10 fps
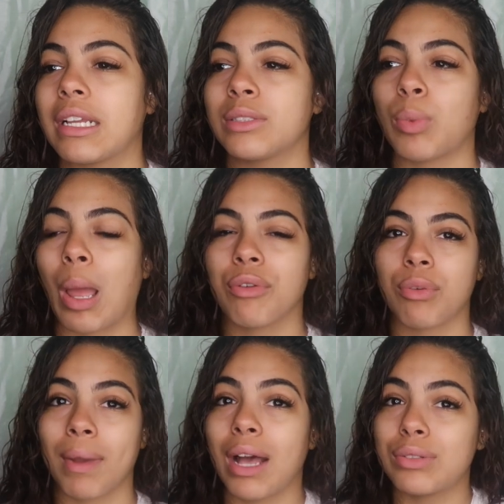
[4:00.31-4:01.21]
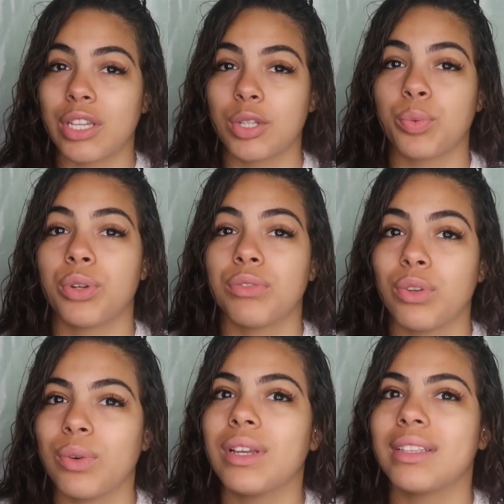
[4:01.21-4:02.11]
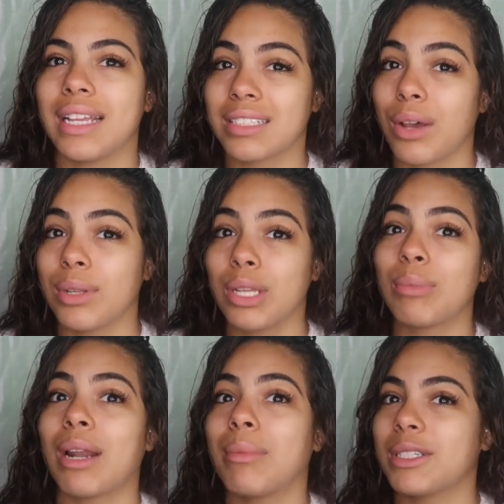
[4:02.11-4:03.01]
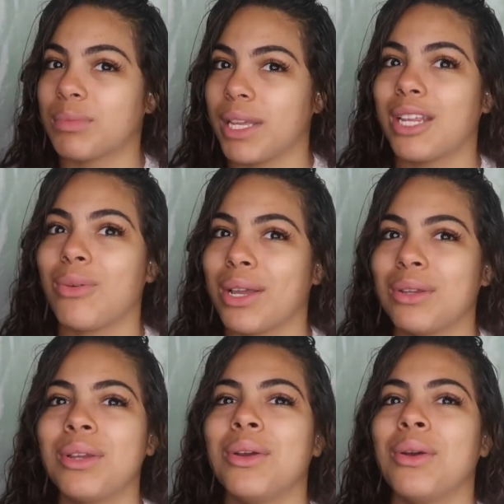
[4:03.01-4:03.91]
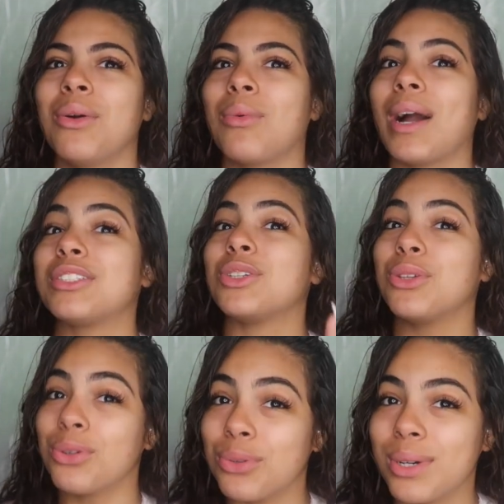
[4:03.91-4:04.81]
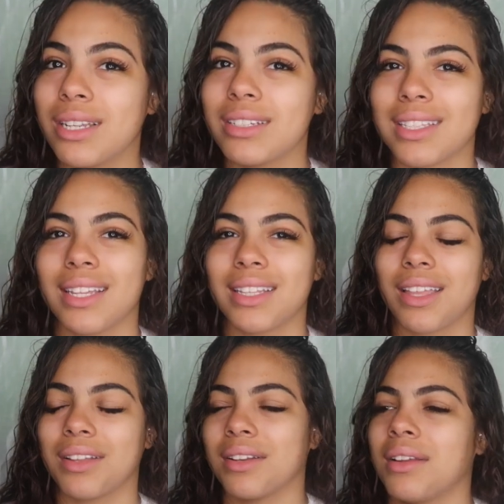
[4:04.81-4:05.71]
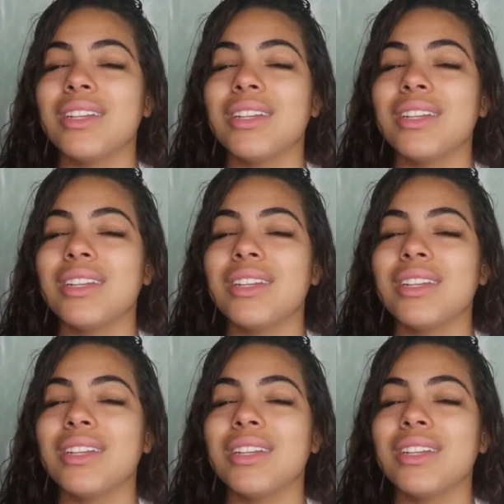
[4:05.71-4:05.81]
Because probably from an outsider's point of view, that's how it looks, but I'm explaining why to you it looks like that.